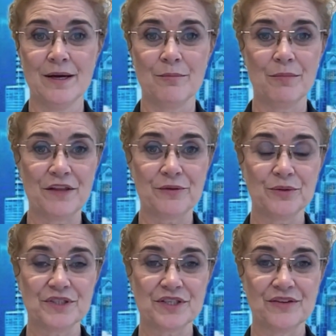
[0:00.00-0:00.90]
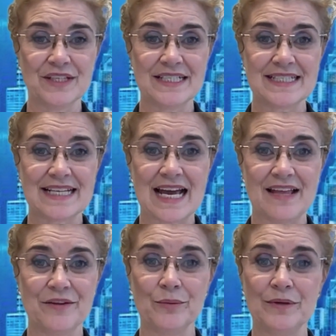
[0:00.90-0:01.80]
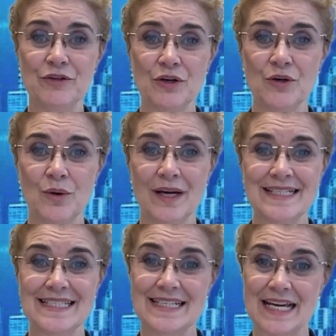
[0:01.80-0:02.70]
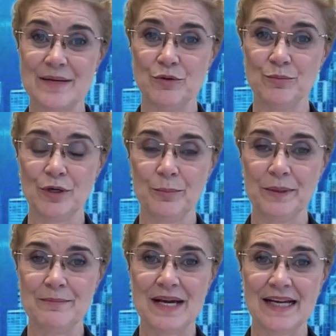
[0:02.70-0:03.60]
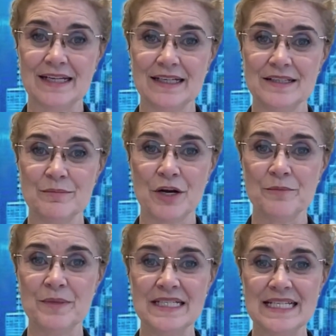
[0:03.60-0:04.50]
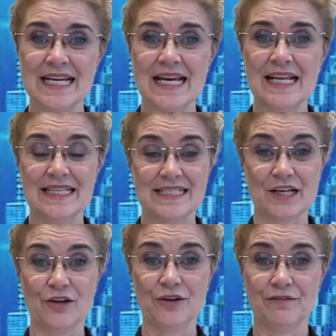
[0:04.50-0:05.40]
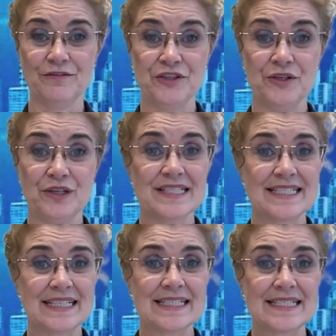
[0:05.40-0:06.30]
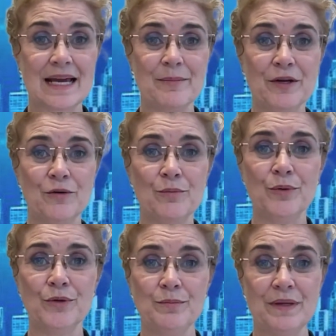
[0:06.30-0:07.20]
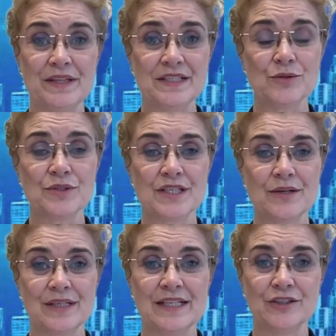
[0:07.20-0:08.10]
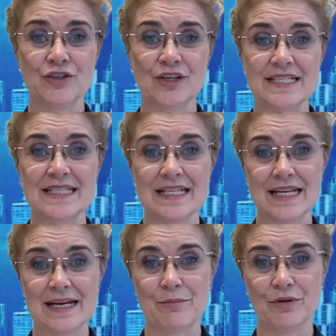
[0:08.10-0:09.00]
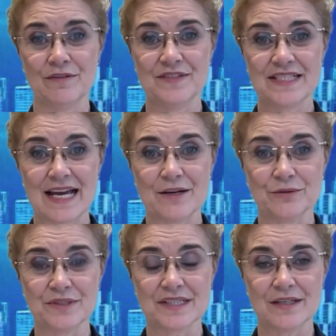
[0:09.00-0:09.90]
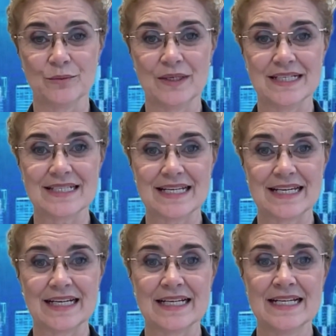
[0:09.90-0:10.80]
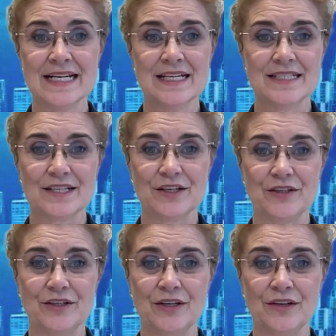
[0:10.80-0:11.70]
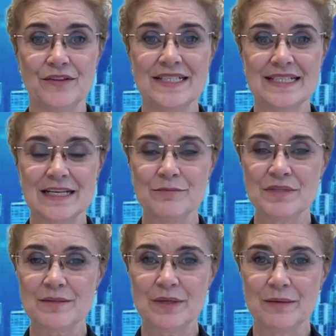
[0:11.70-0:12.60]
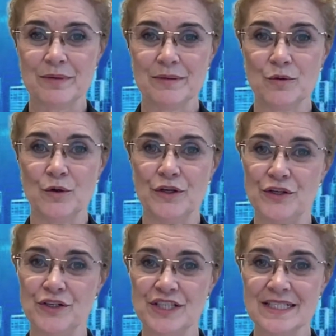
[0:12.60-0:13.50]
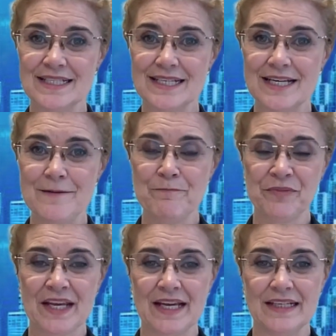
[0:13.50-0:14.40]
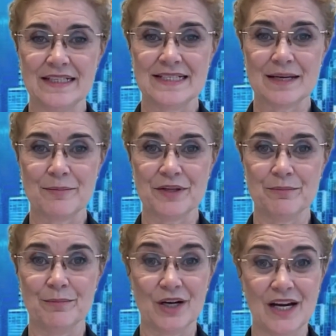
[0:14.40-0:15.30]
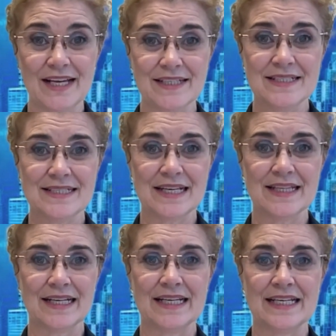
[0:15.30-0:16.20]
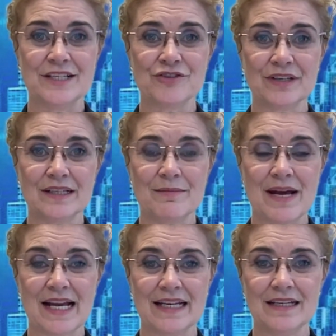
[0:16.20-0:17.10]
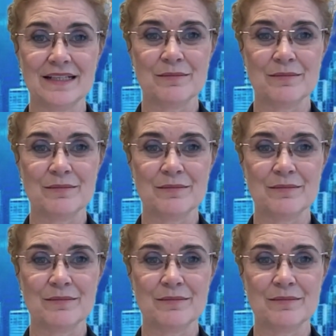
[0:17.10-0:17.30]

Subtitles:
My thoughts on this are that we've got quite a stable property market at the moment. There's a lot of new listings coming on board, but there's also an increase in the number of sales that we're seeing. So, there seems to be a bit more urgency in some of the buyers that are entering the market at the